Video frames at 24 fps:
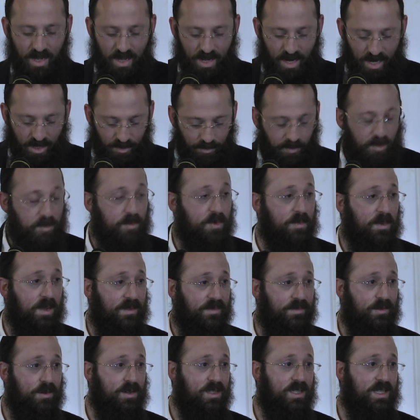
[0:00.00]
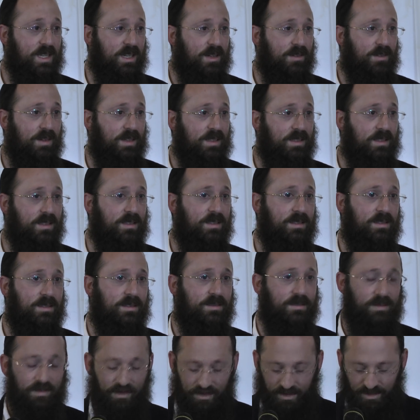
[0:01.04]
I remember my first cigarette
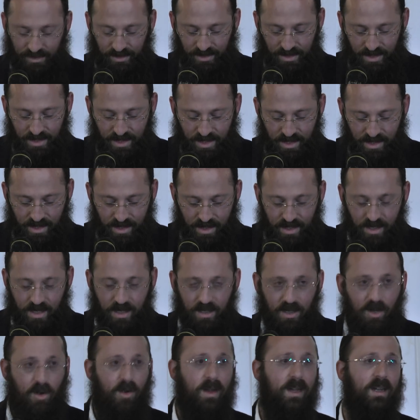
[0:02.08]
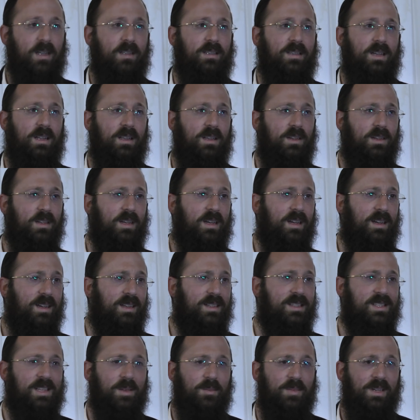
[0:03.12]
going on talucha, and
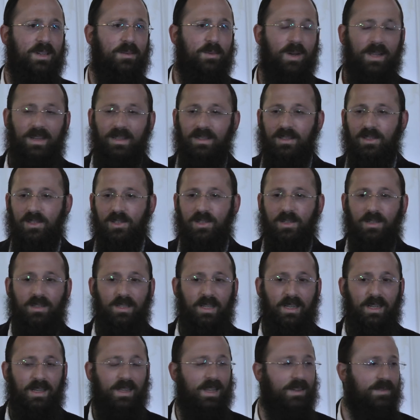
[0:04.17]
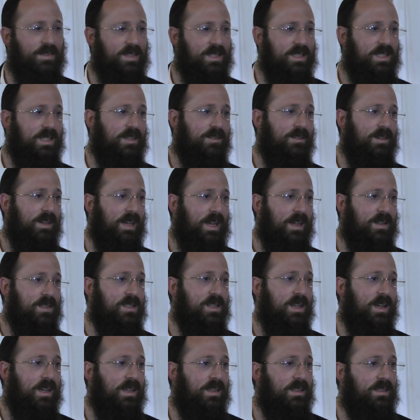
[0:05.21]
somebody went into shul and he left his cigarette
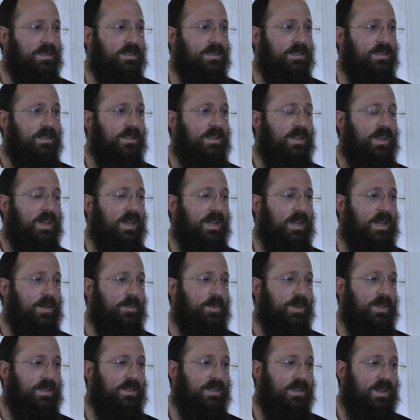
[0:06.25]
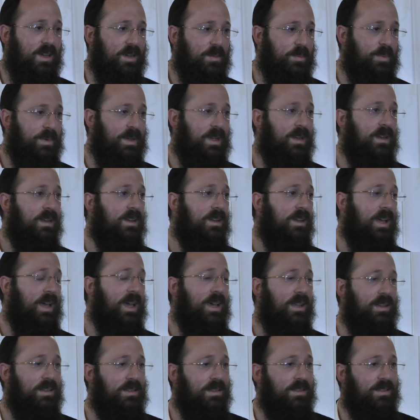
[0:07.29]
outside, and I picked it up, and I
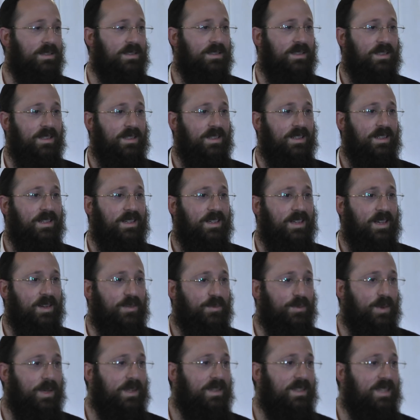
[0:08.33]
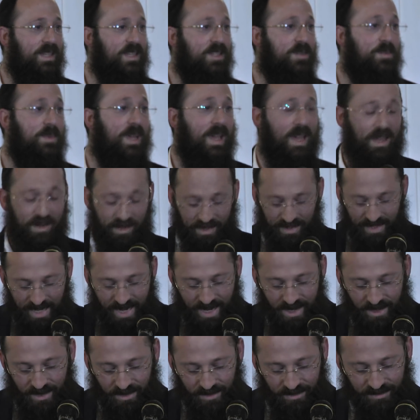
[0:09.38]
had a friend teach me how to
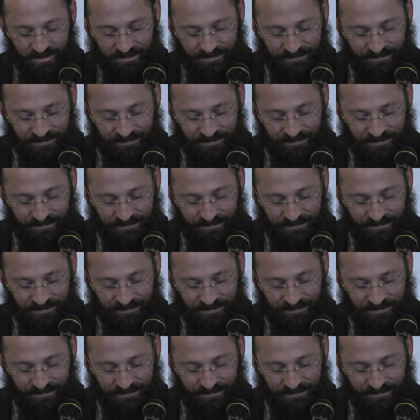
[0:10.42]
inhale,